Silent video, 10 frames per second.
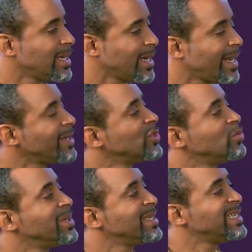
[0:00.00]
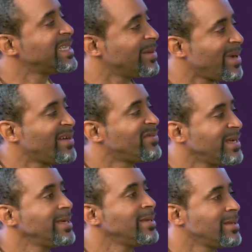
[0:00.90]
And I do believe that by
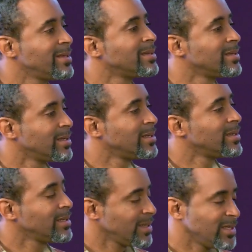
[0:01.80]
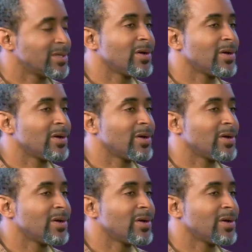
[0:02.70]
faith, he's